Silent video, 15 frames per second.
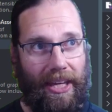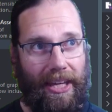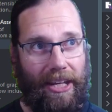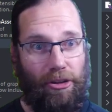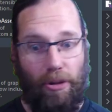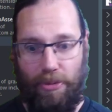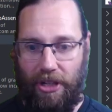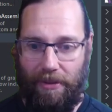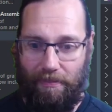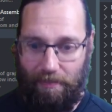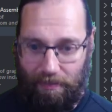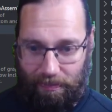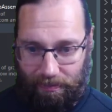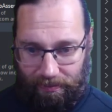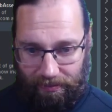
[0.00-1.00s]
encryption
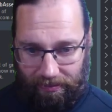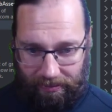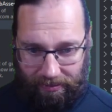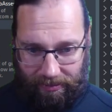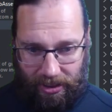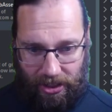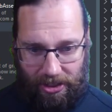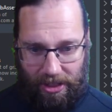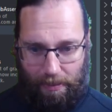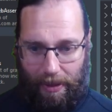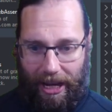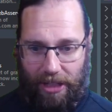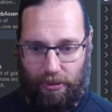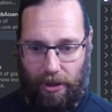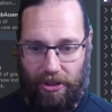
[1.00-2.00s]
to zip
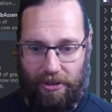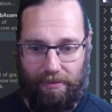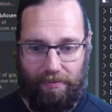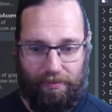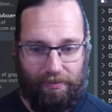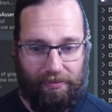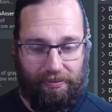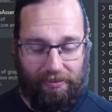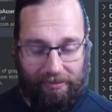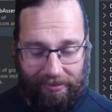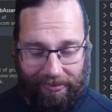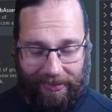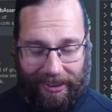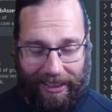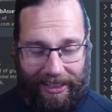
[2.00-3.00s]
passwords.
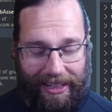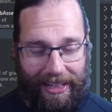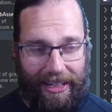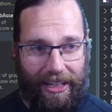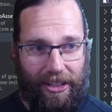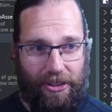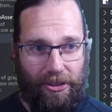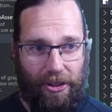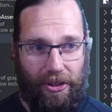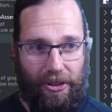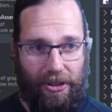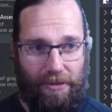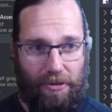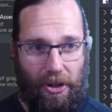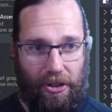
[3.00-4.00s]
So
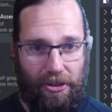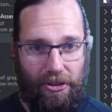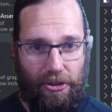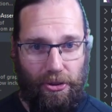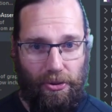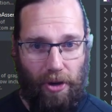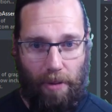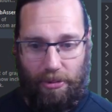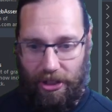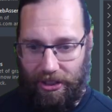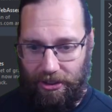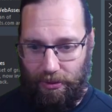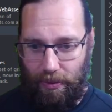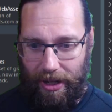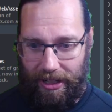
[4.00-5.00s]
you've got two
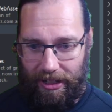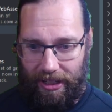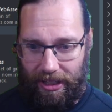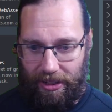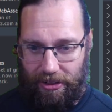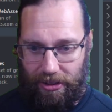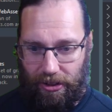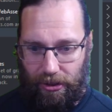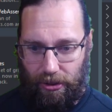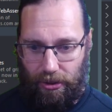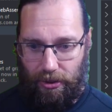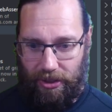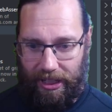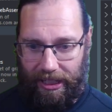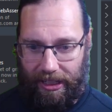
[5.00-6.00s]
options. One is
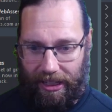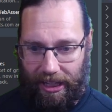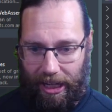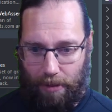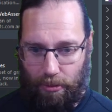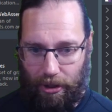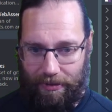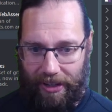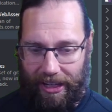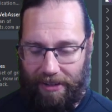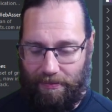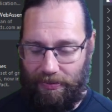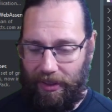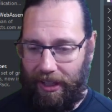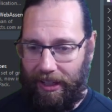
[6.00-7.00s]
using Abbrevia,
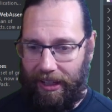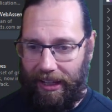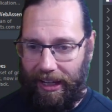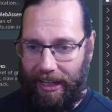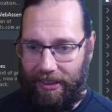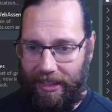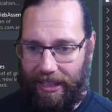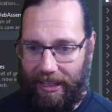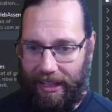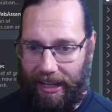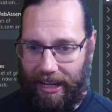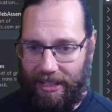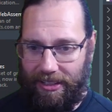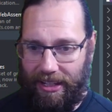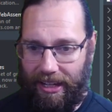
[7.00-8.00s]
and the
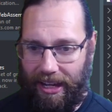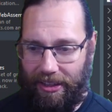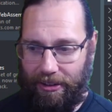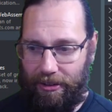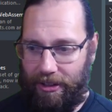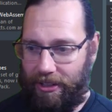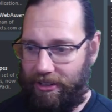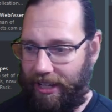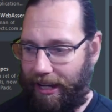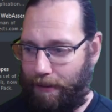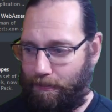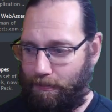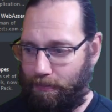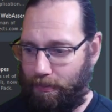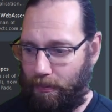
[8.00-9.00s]
other, other is
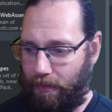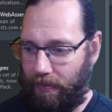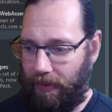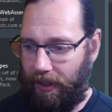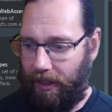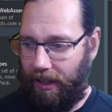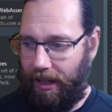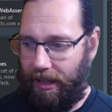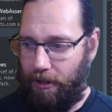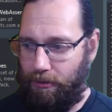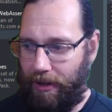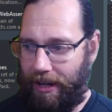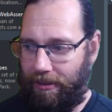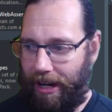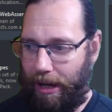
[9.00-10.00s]
um, uh, Uwe
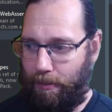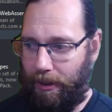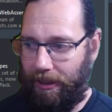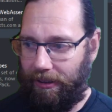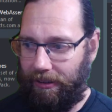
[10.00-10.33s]
Raabe